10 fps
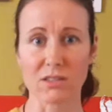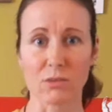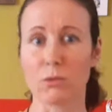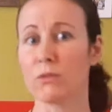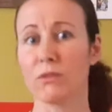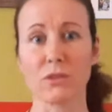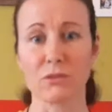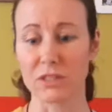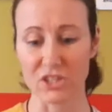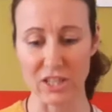or for the
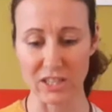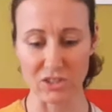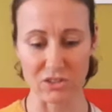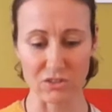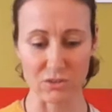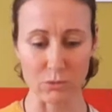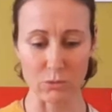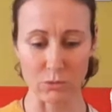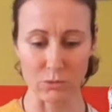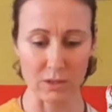rejection,
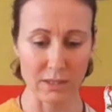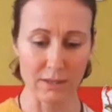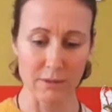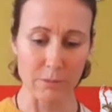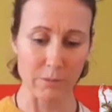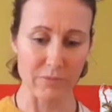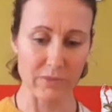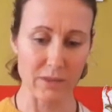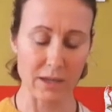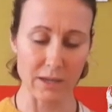or
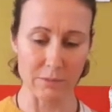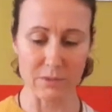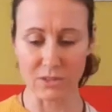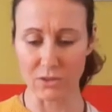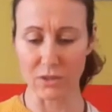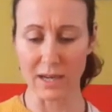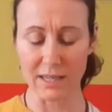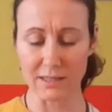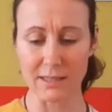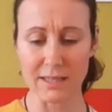so I can
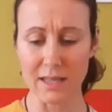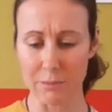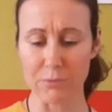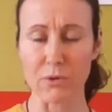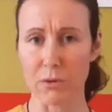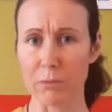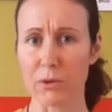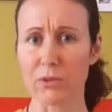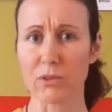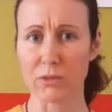see that
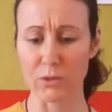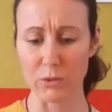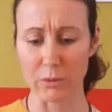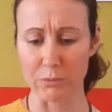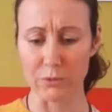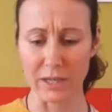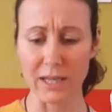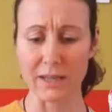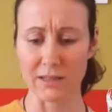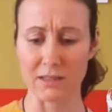both of you are
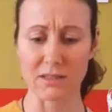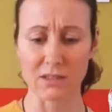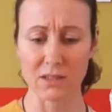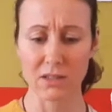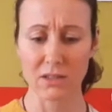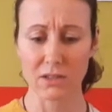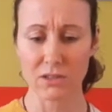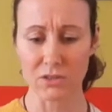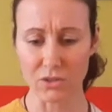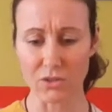bringing this
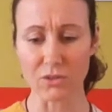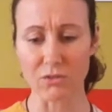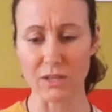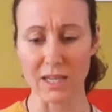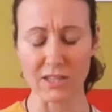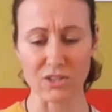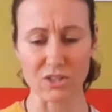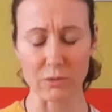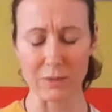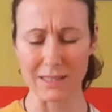to the
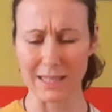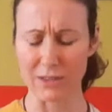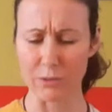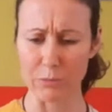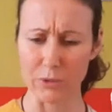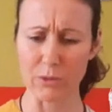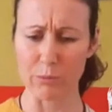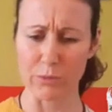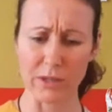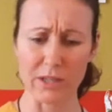relationship. It's like you're both
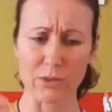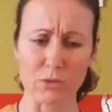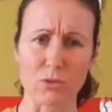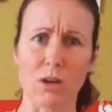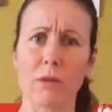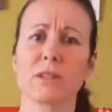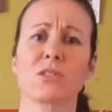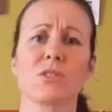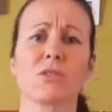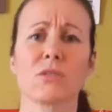bringing your drama
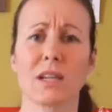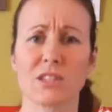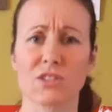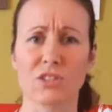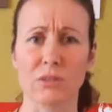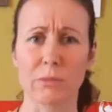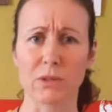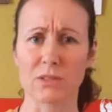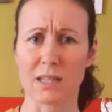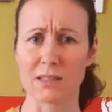to the relationship
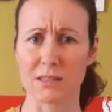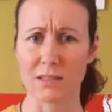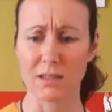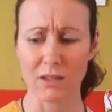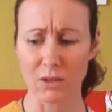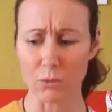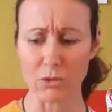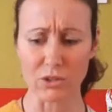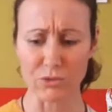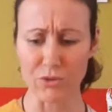because that's all
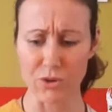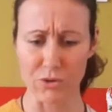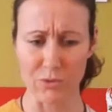you know.